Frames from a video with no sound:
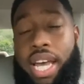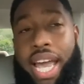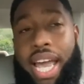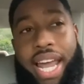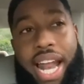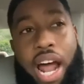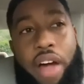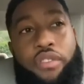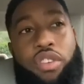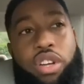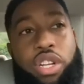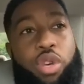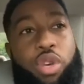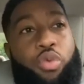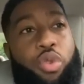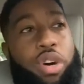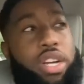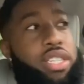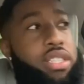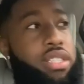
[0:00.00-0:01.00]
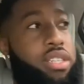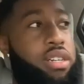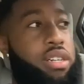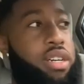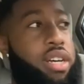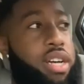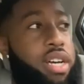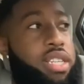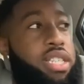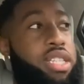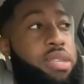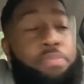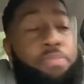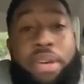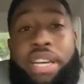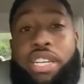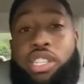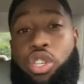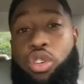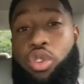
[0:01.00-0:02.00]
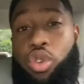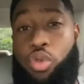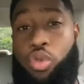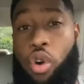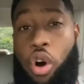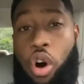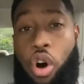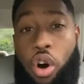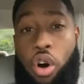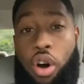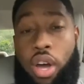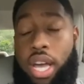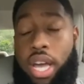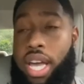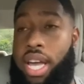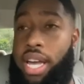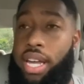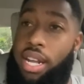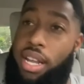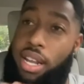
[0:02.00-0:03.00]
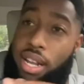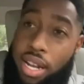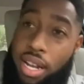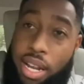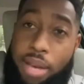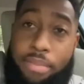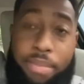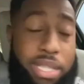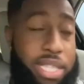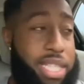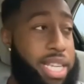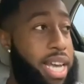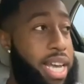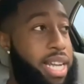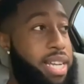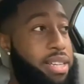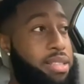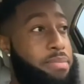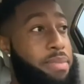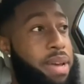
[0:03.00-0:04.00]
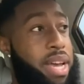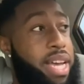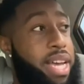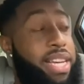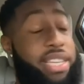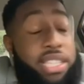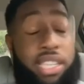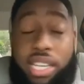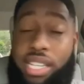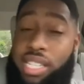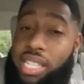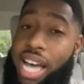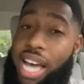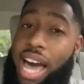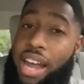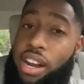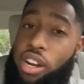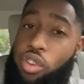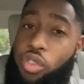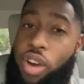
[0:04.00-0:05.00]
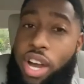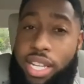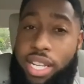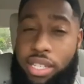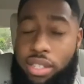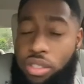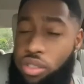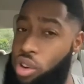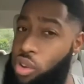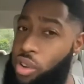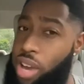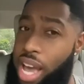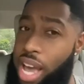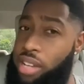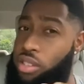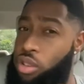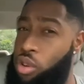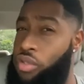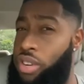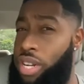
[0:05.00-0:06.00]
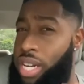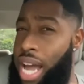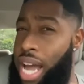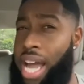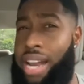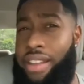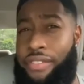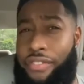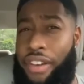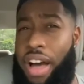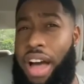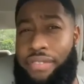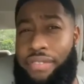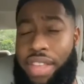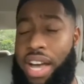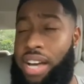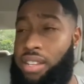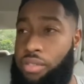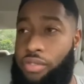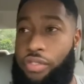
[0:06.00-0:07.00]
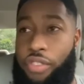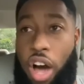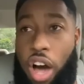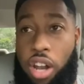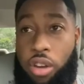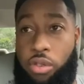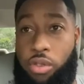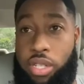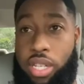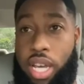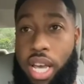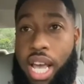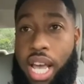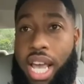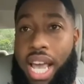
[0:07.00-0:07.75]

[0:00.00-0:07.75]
And I really wanted to speak to you all. And let me say this, man. It's kind of crazy. You know, he has over 95,000 followers.